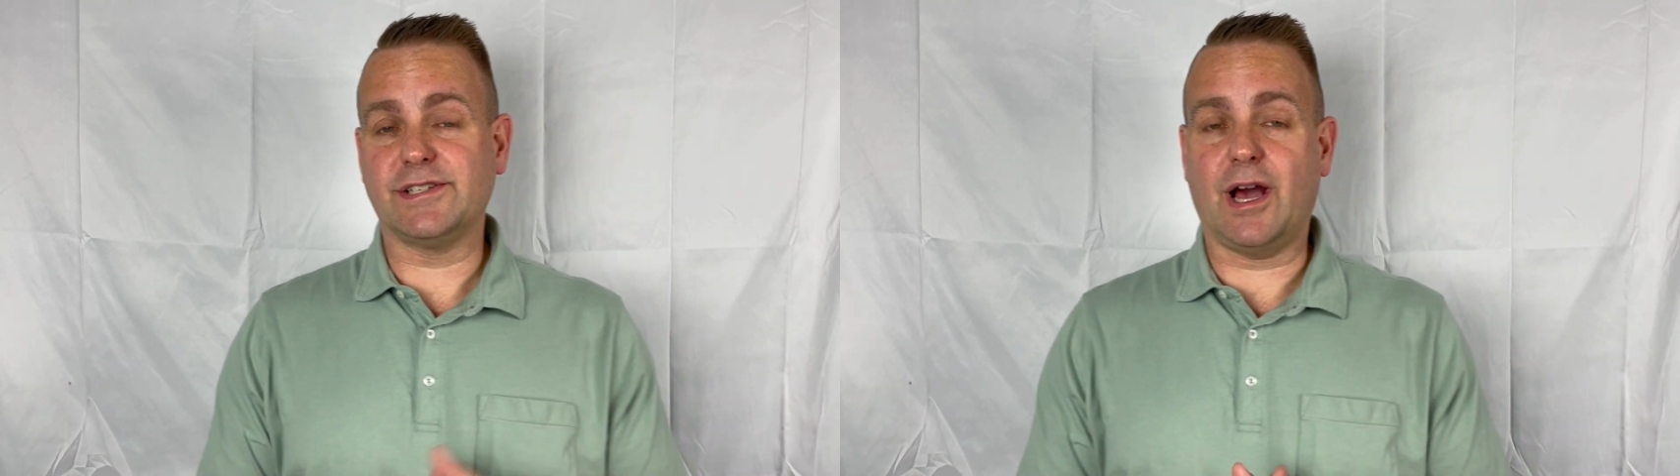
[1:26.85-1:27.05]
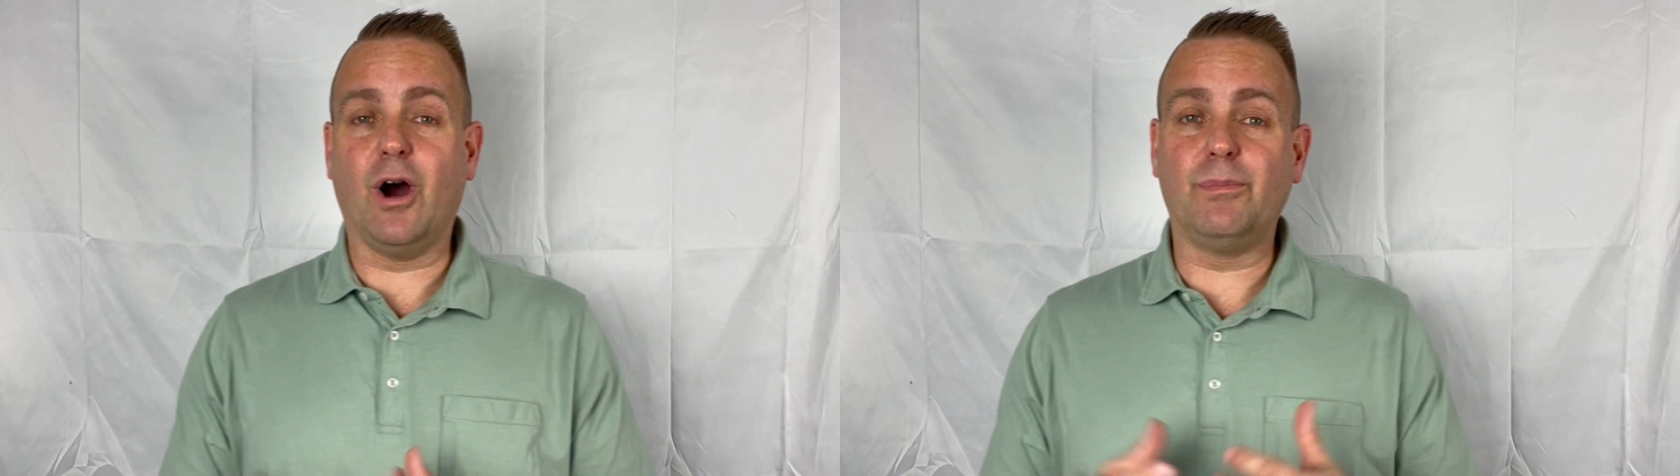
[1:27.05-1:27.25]

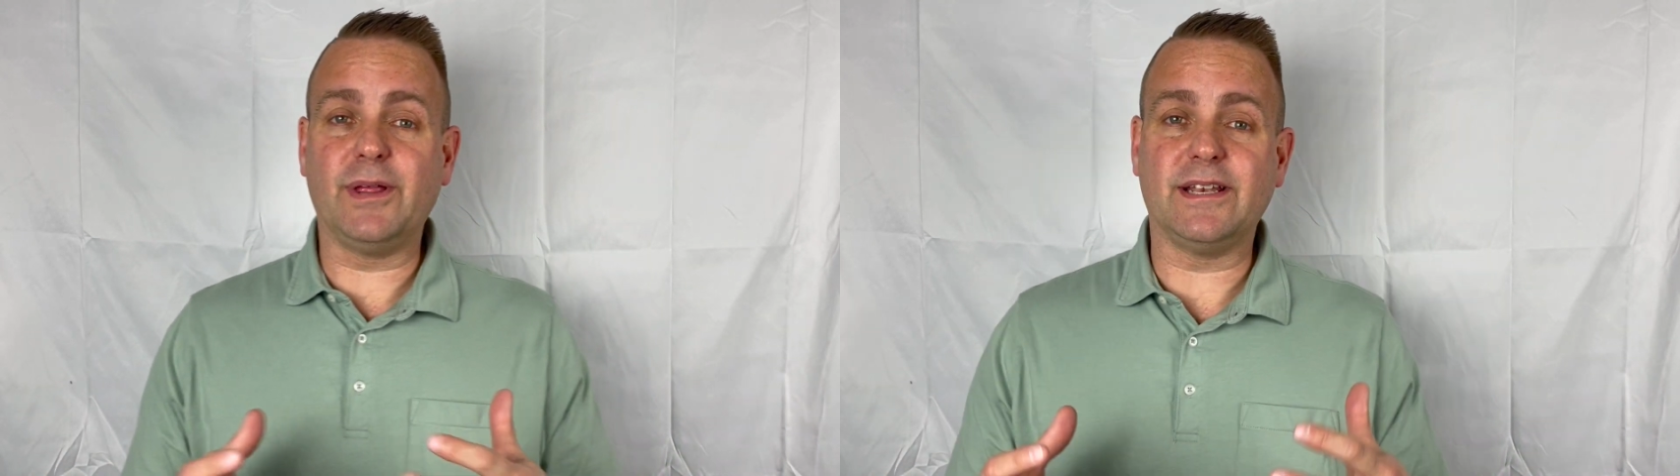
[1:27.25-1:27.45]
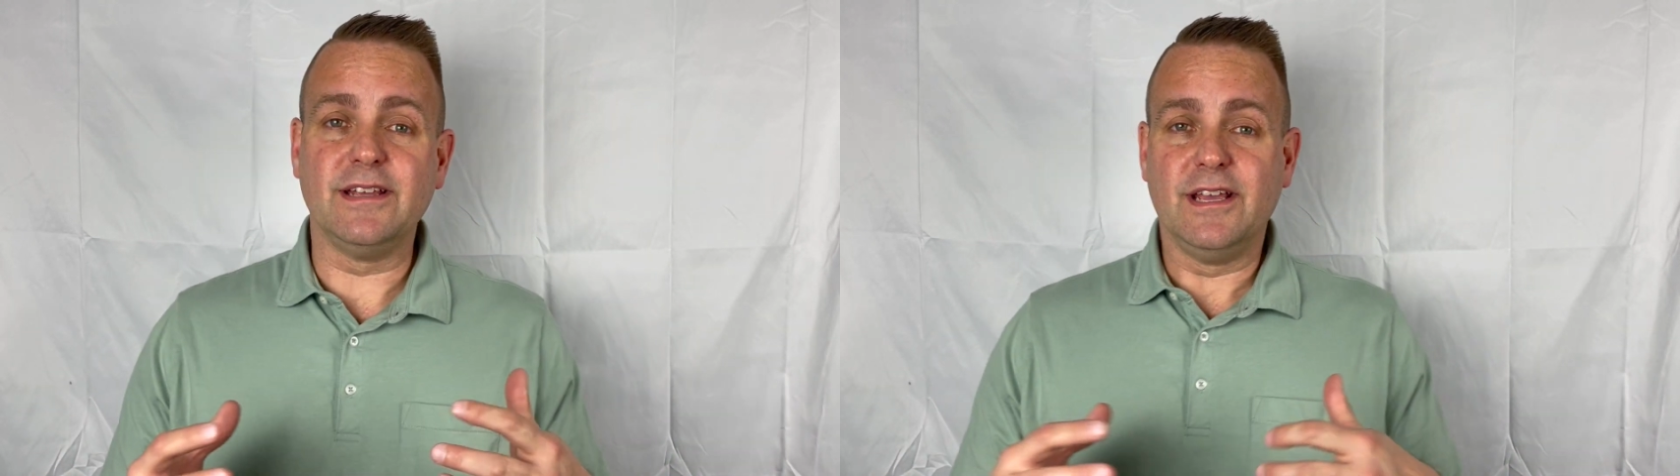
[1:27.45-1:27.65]
I hope
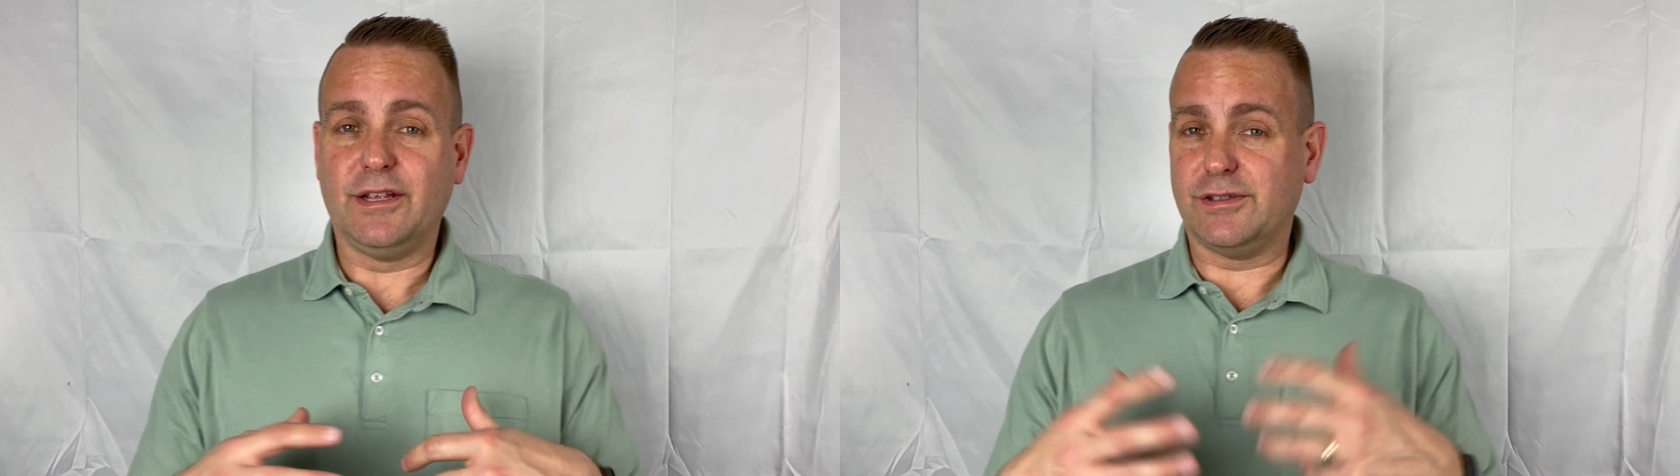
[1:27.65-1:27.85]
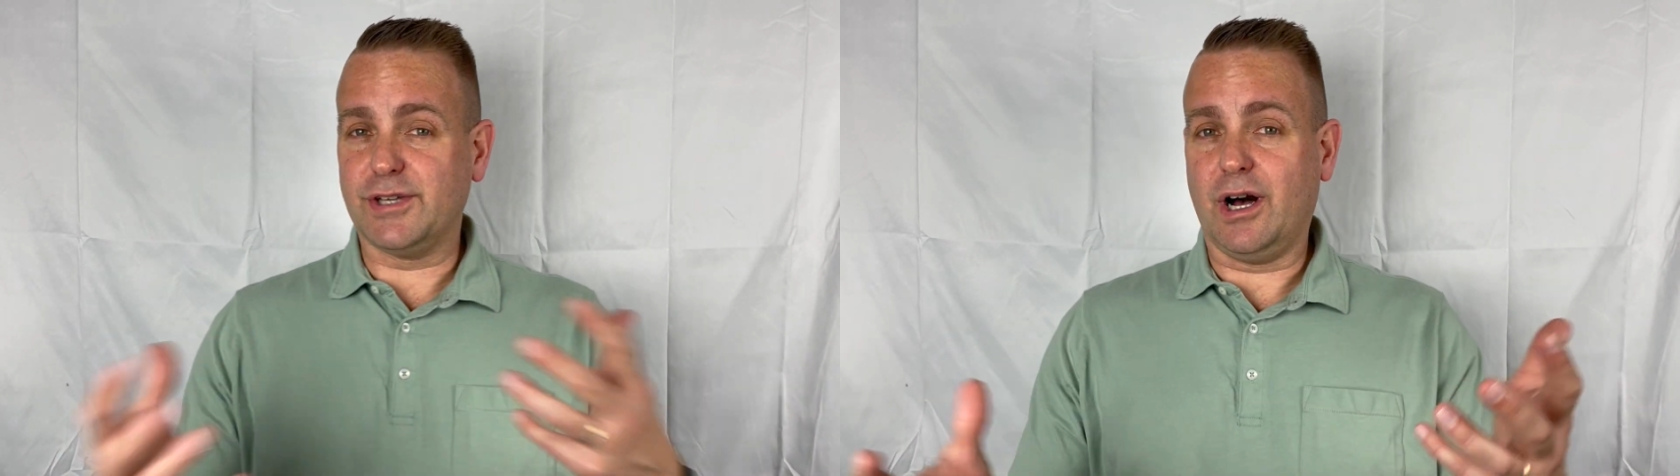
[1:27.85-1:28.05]
that
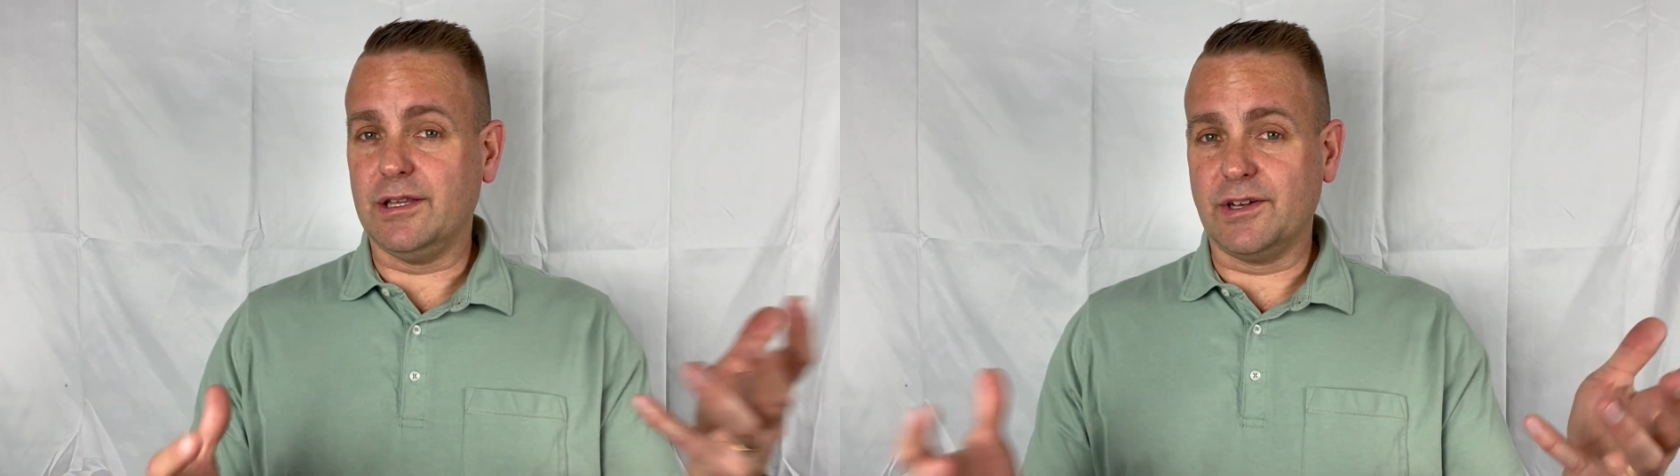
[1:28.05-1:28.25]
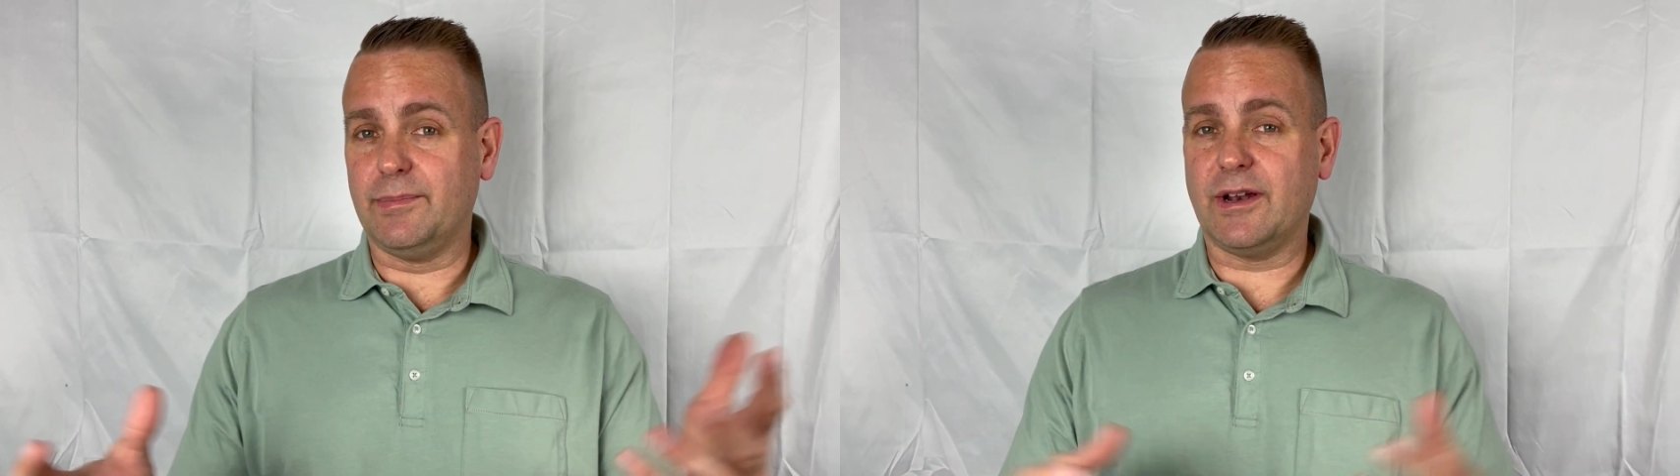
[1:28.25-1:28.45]
you saw a
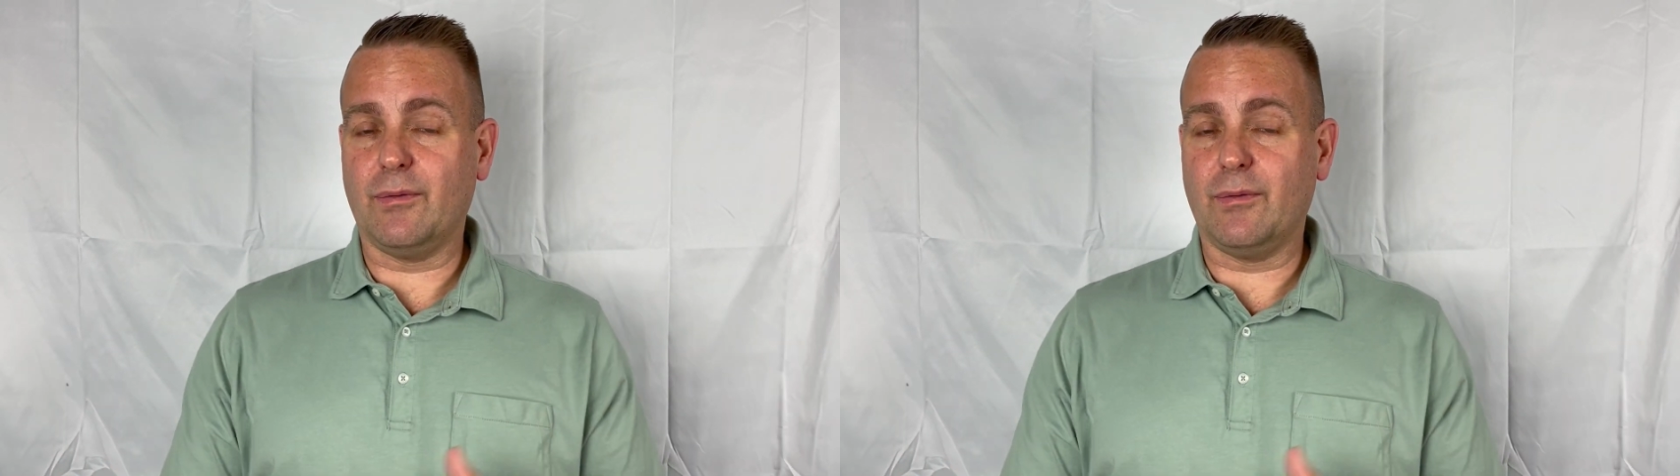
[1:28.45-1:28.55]
little bit of